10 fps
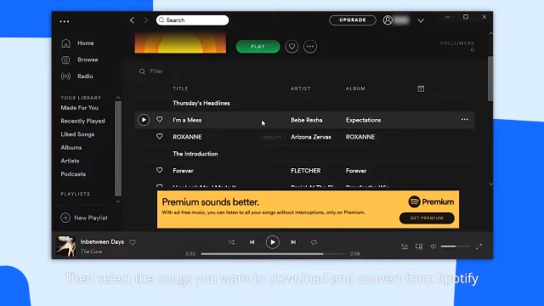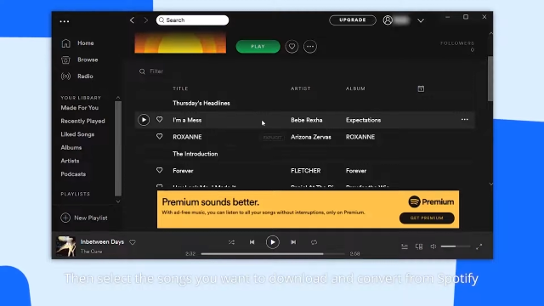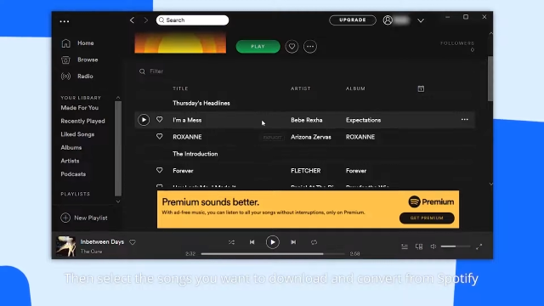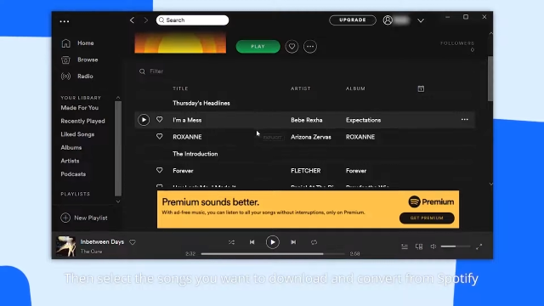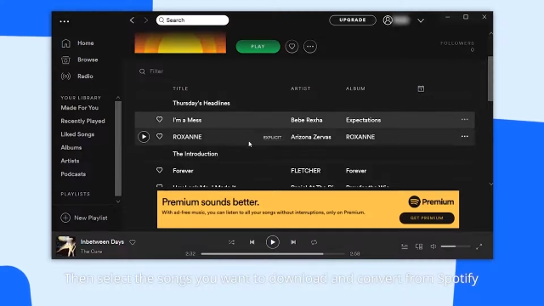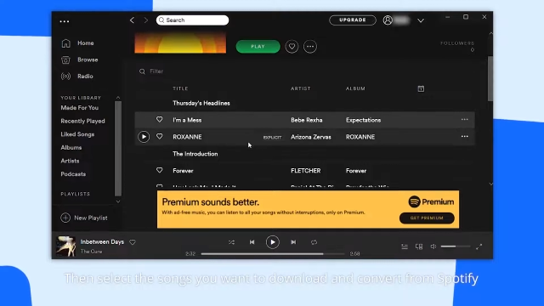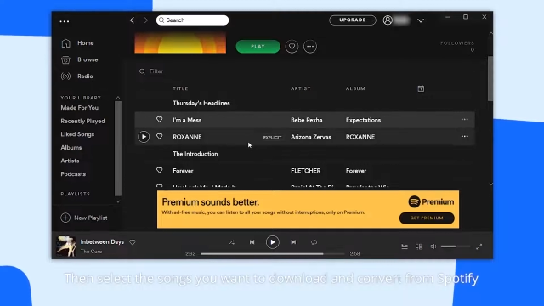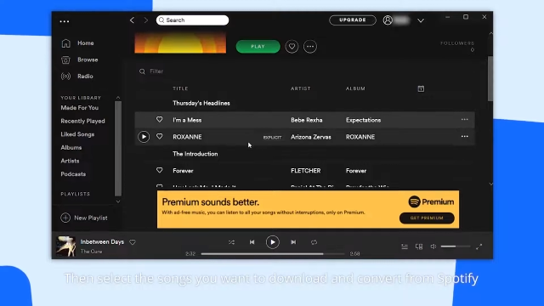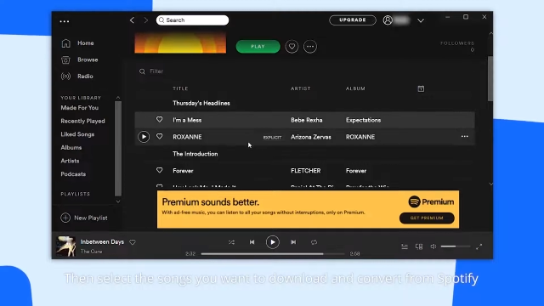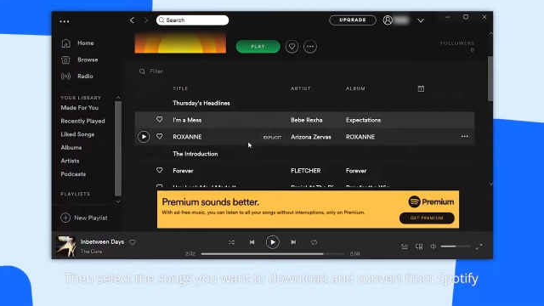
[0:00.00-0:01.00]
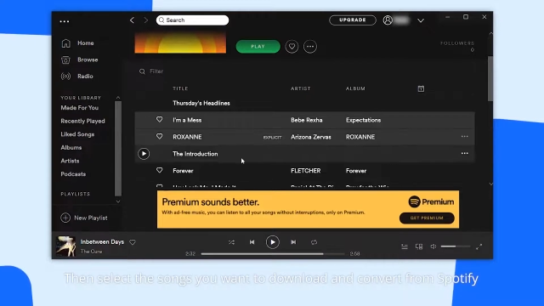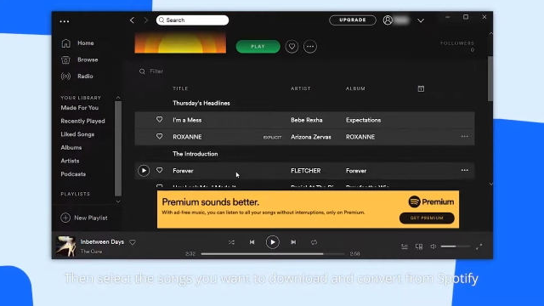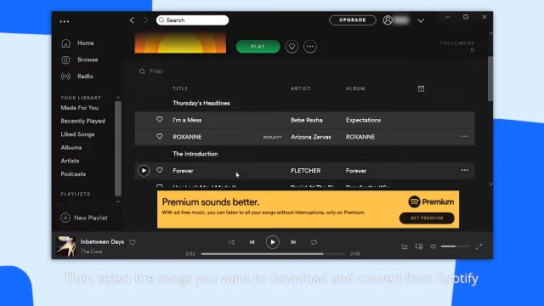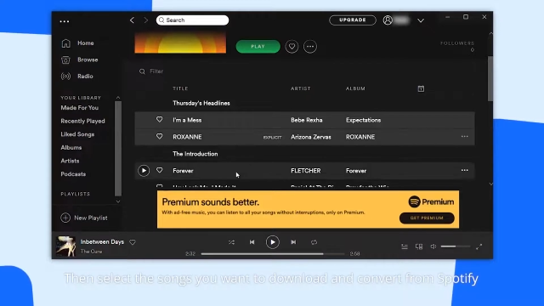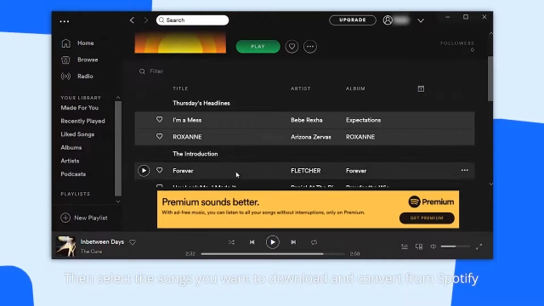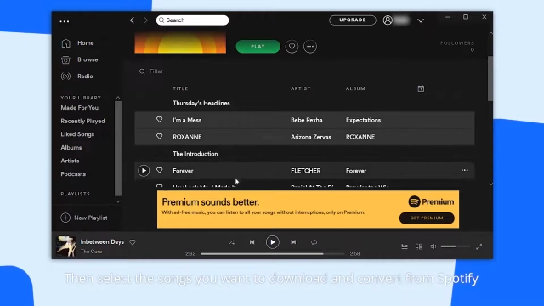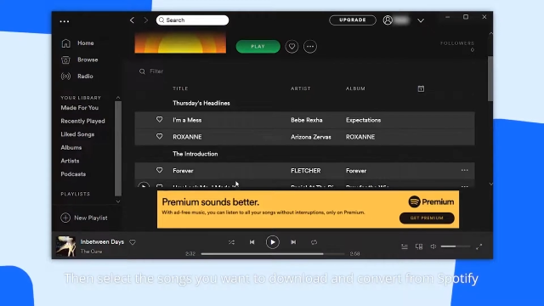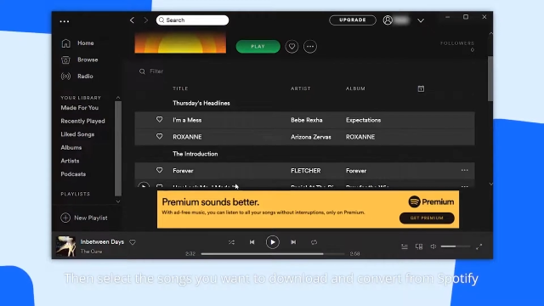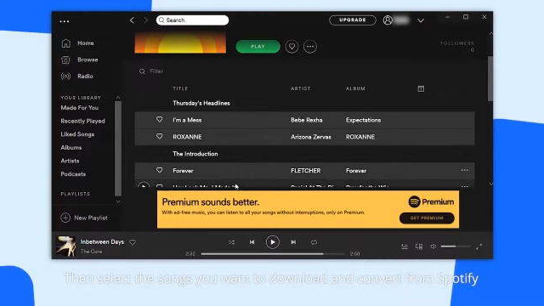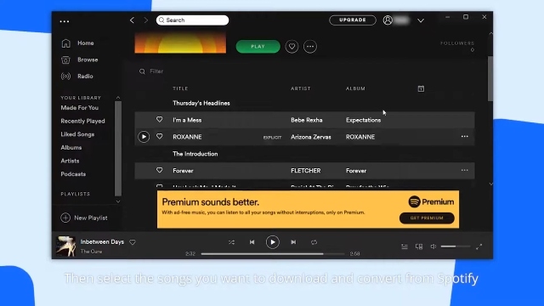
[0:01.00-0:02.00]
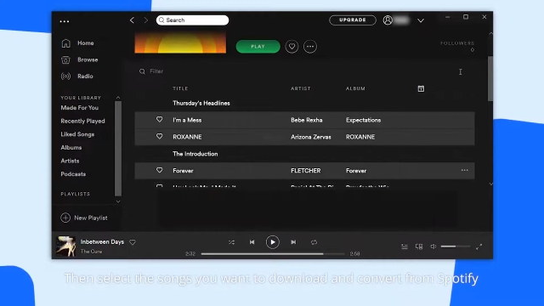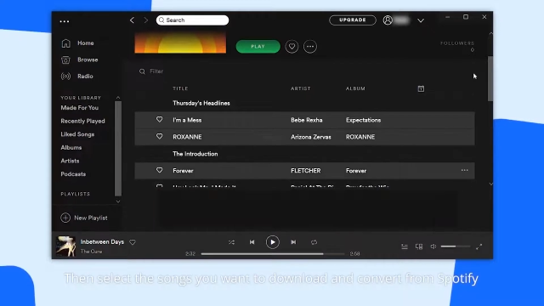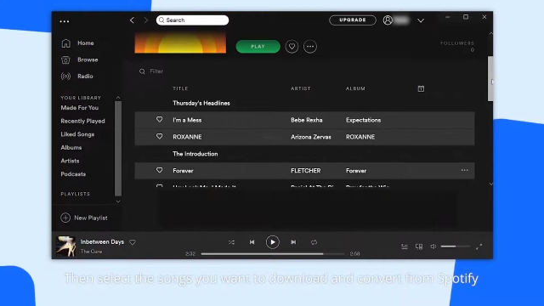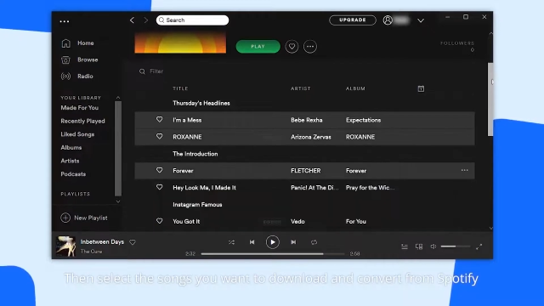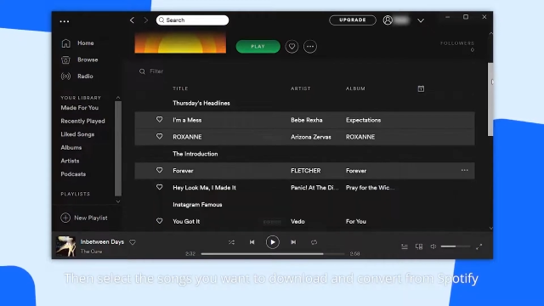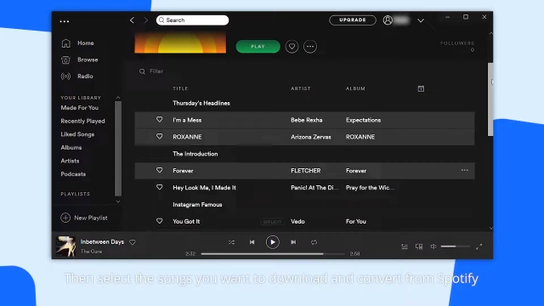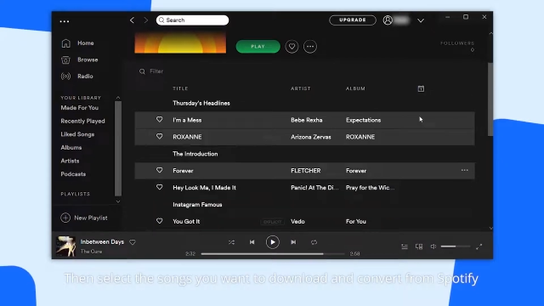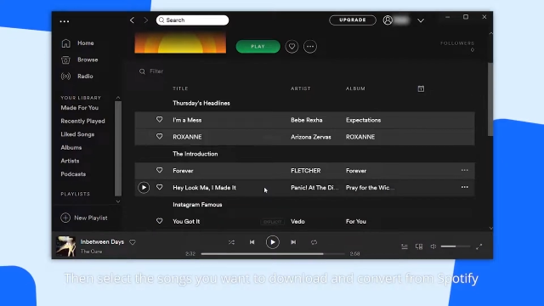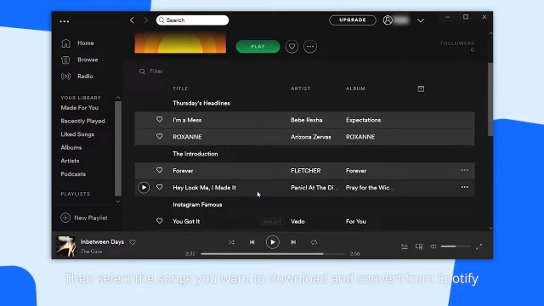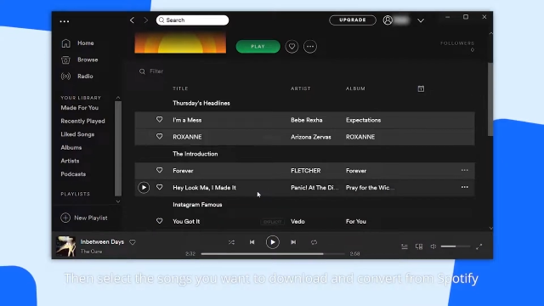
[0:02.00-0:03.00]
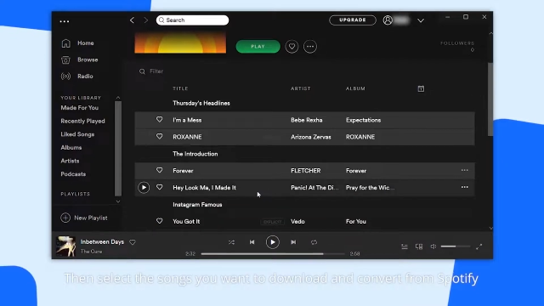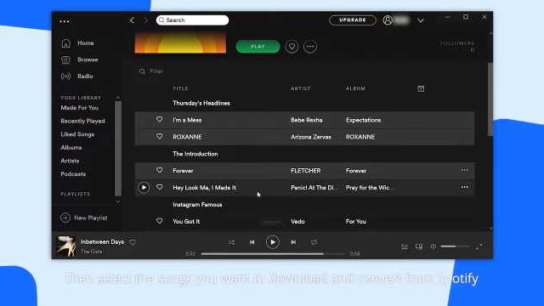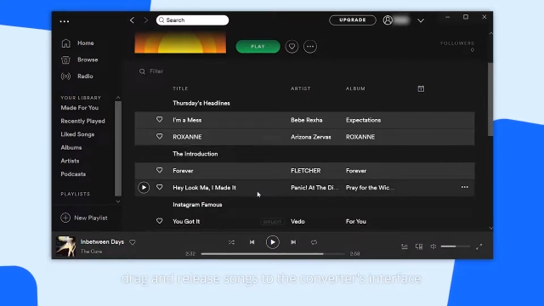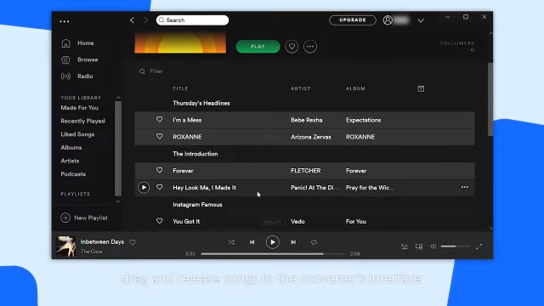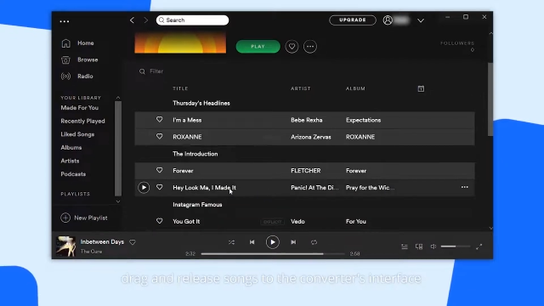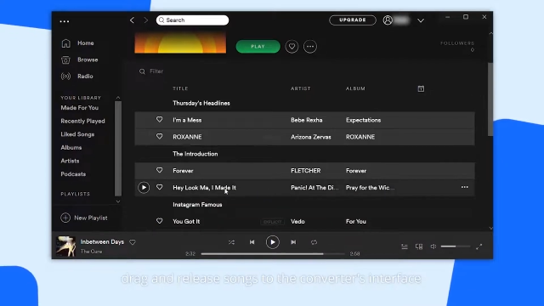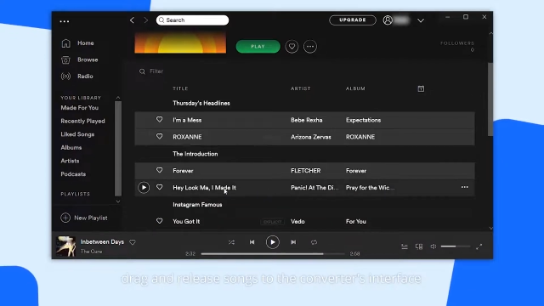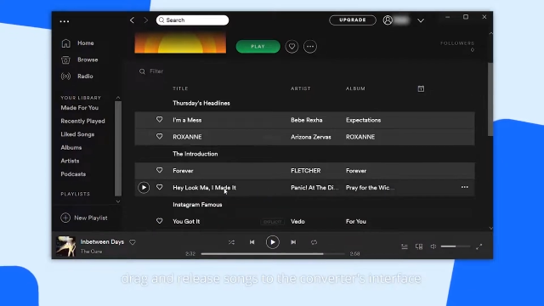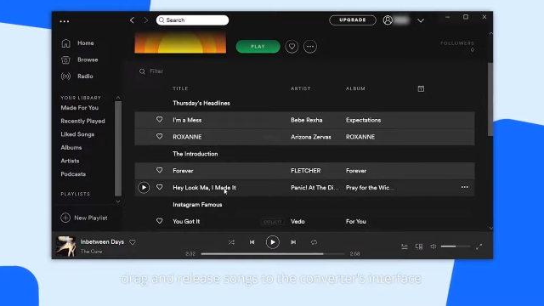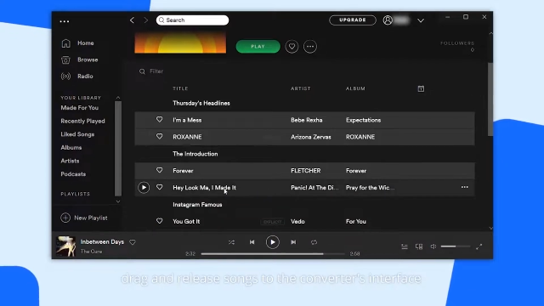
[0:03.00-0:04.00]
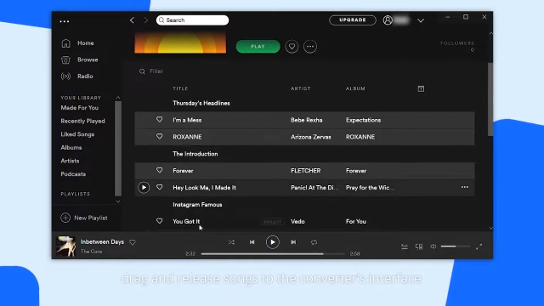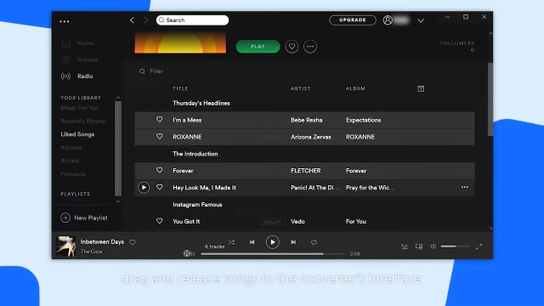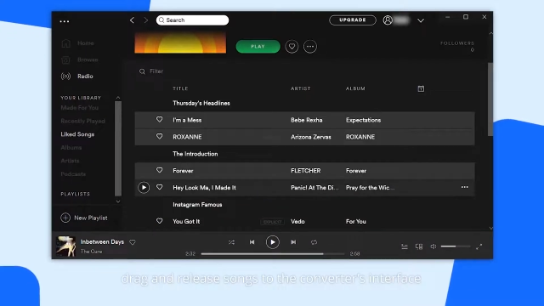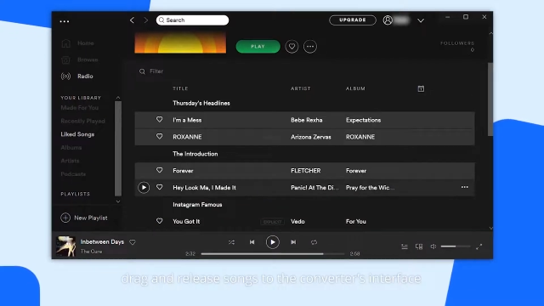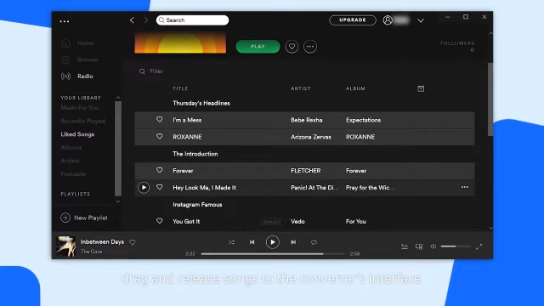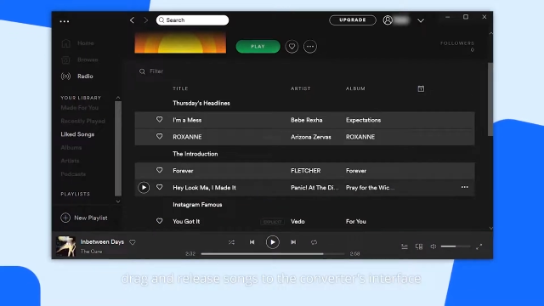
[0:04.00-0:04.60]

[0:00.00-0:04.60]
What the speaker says: (no speaker visible)